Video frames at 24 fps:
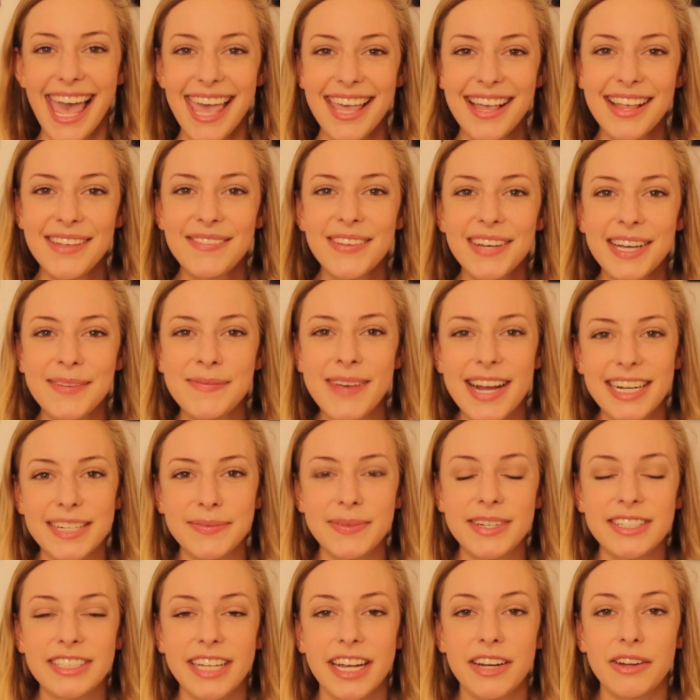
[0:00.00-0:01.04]
Hey y'all, welcome back
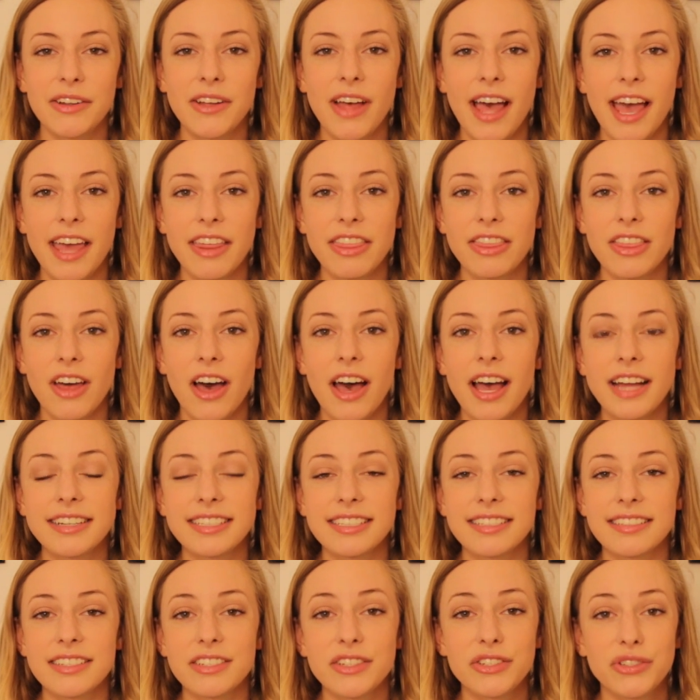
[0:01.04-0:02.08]
to my channel. I
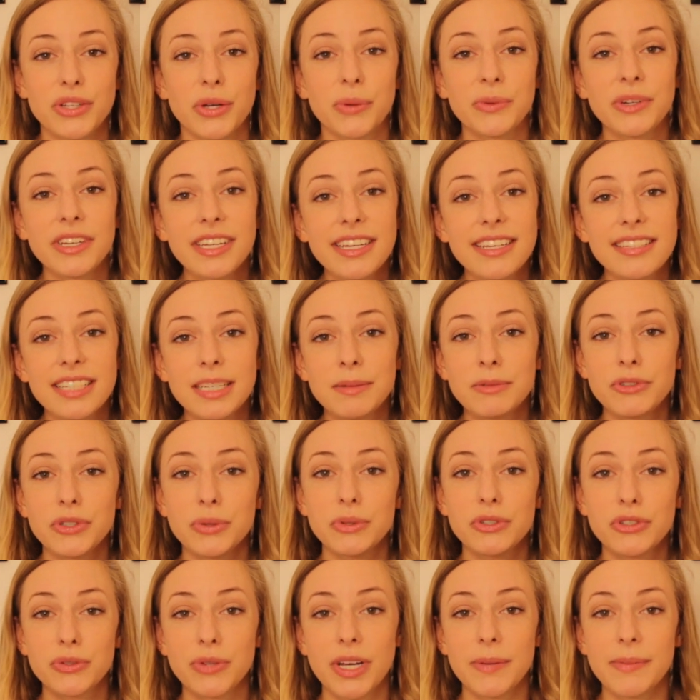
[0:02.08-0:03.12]
thought, since y'all really seem
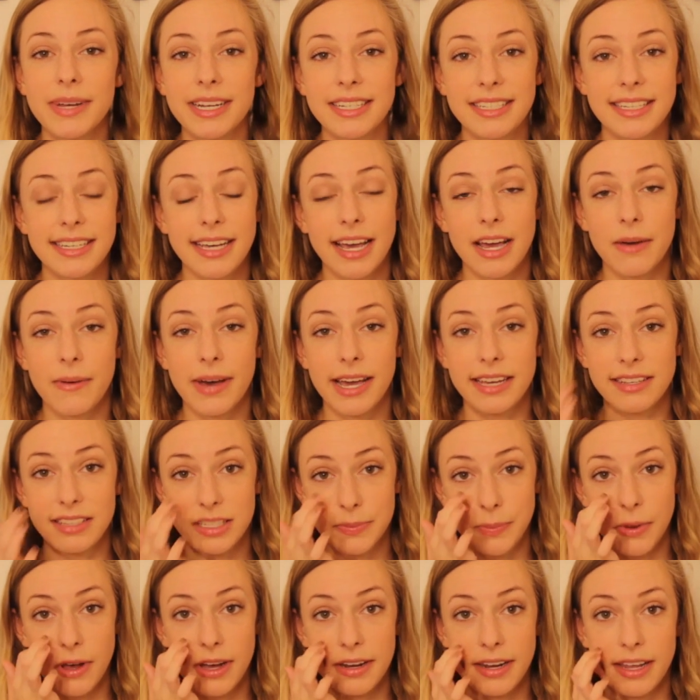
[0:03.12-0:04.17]
to enjoy my DIY
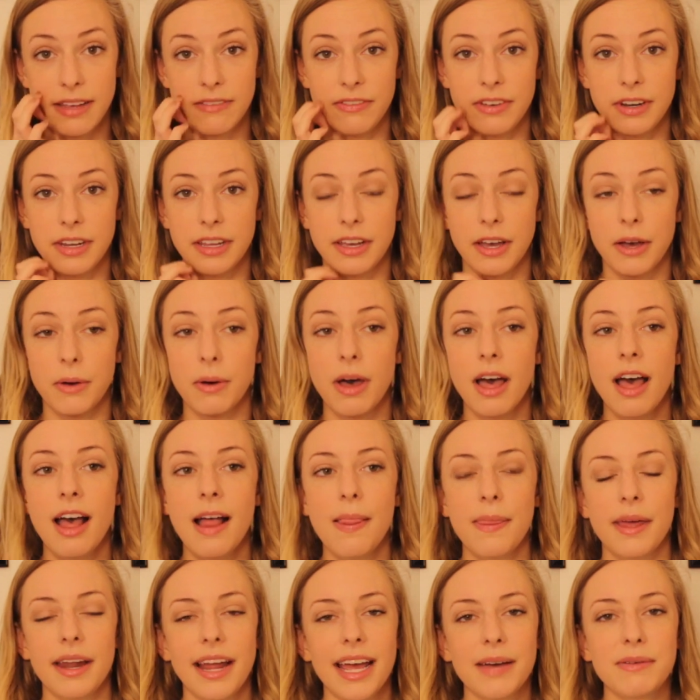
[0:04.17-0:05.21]
spa day video,
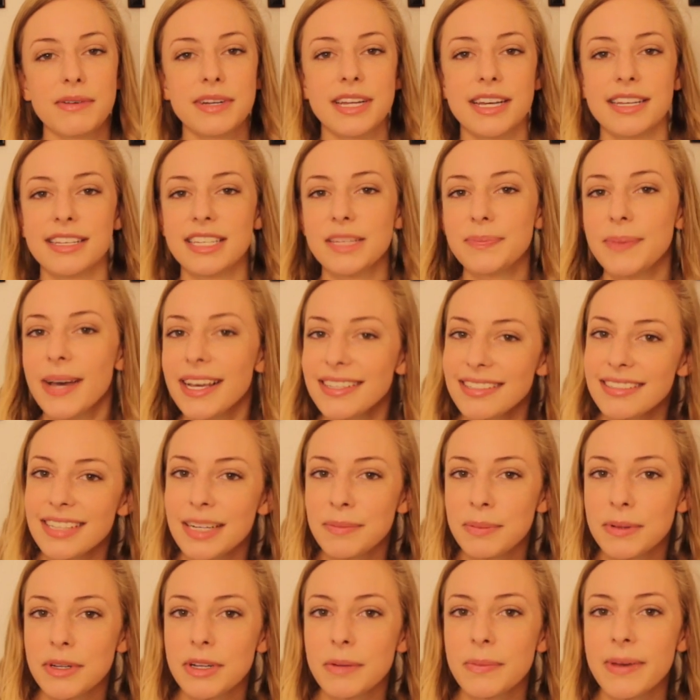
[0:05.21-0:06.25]
that I would spice
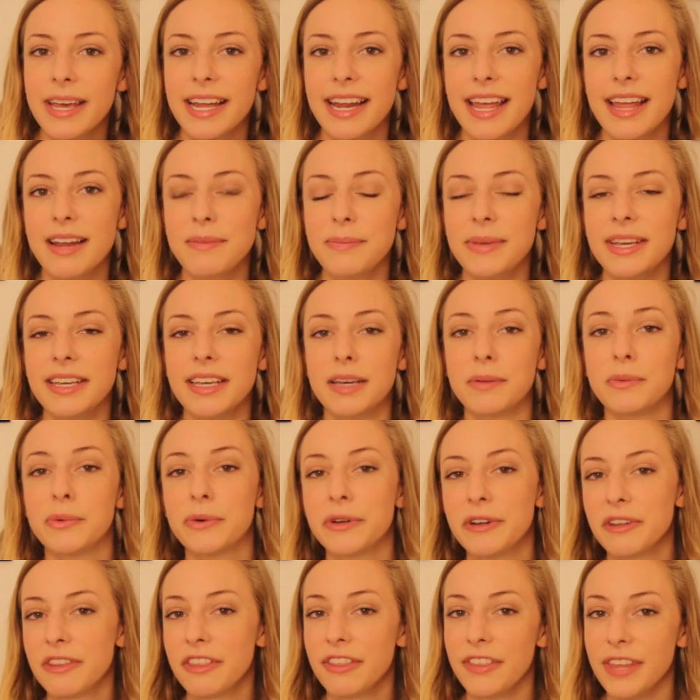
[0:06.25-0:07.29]
it up a little bit and make it
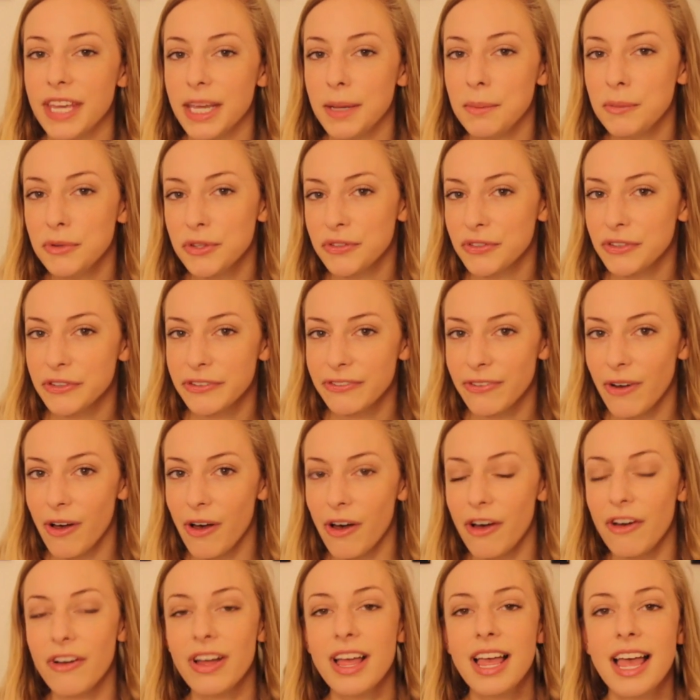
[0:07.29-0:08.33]
more themed for
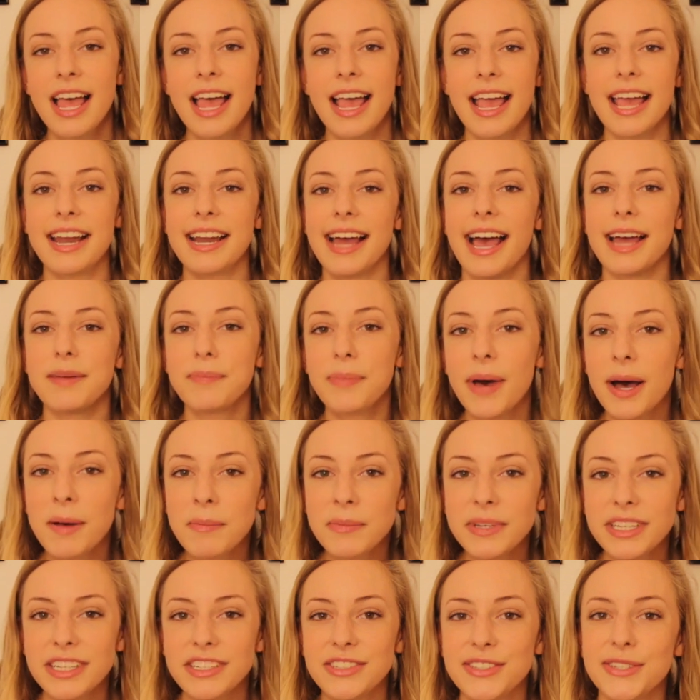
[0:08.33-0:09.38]
fall and add
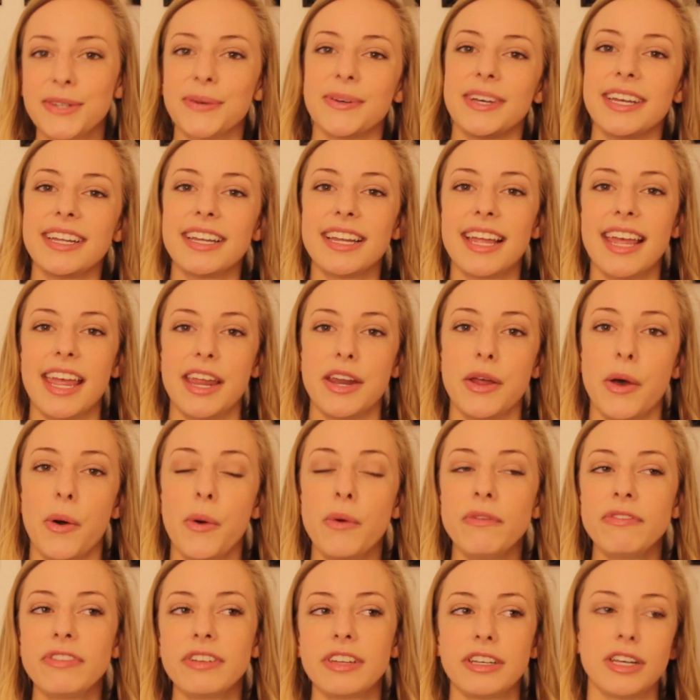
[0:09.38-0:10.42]
pumpkin to it, and
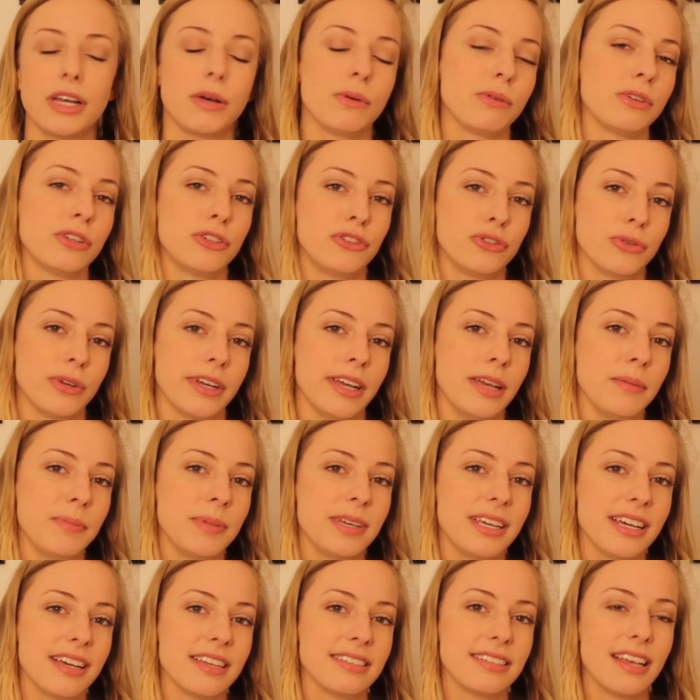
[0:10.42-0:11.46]
hopefully y'all will enjoy
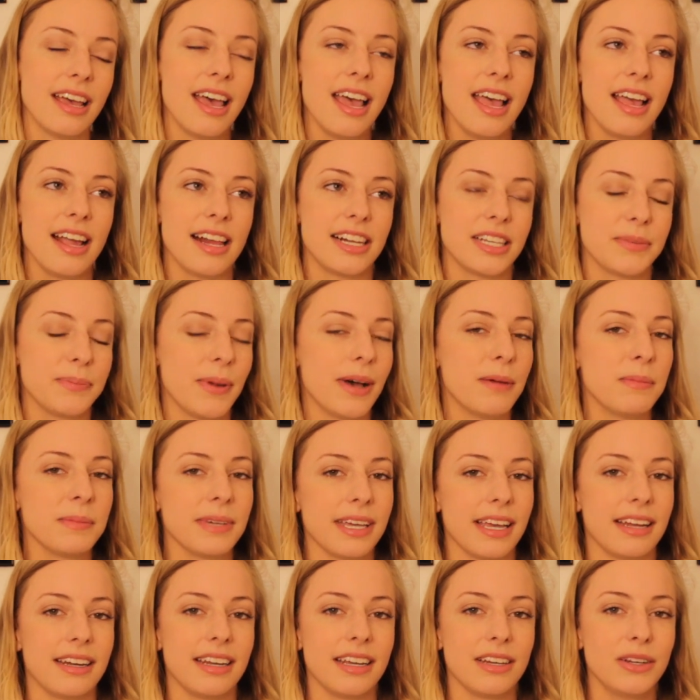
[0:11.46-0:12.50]
it because it's
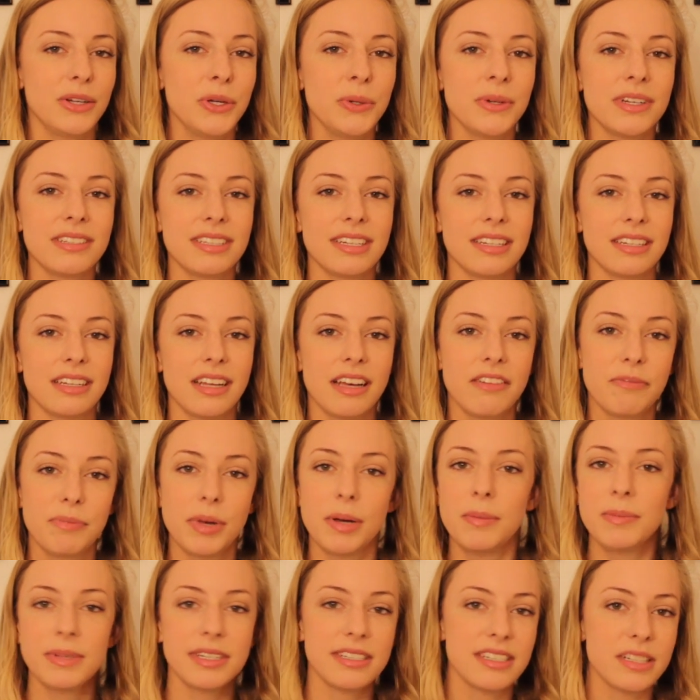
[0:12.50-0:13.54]
pumpkin and who doesn't
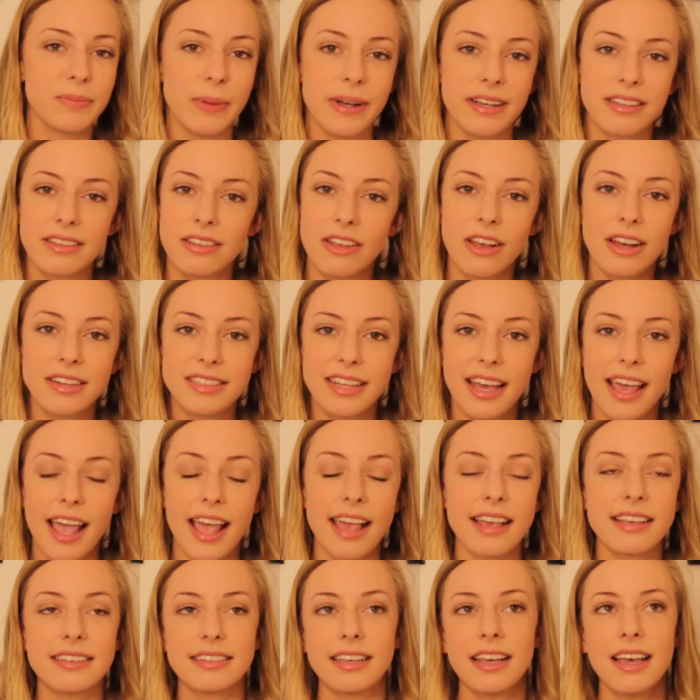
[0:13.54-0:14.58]
love pumpkin spice
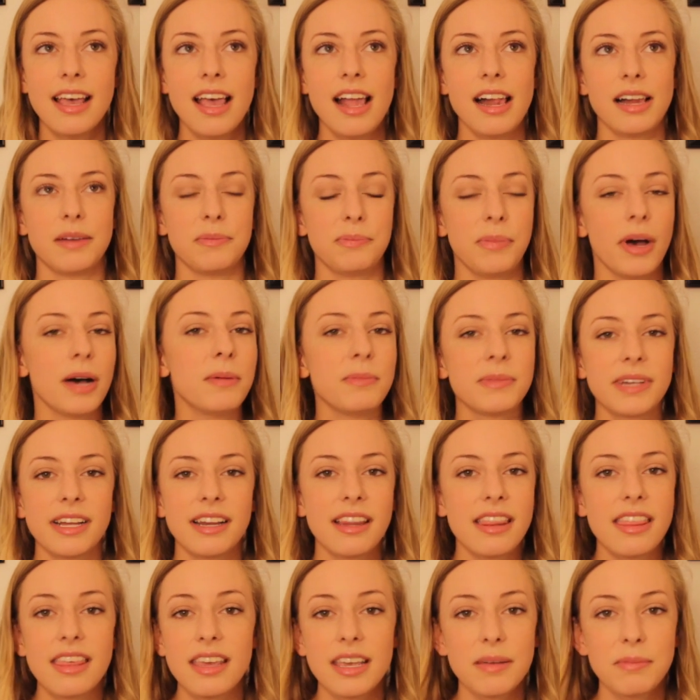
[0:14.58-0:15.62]
lattes and
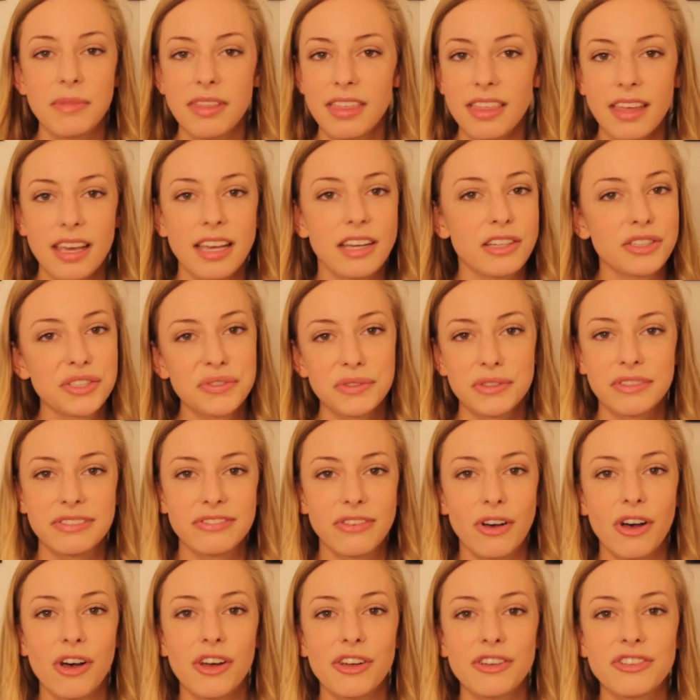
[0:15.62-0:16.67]
pumpkin themed things for
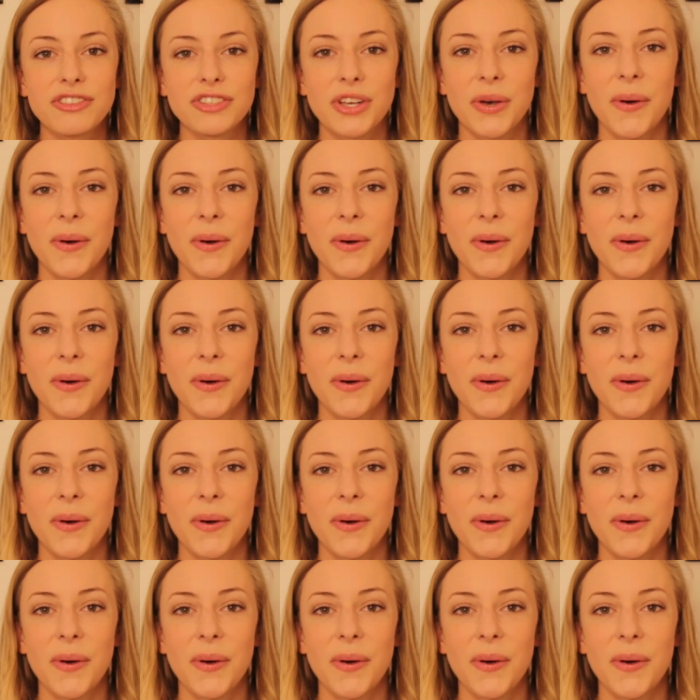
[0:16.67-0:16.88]
fall.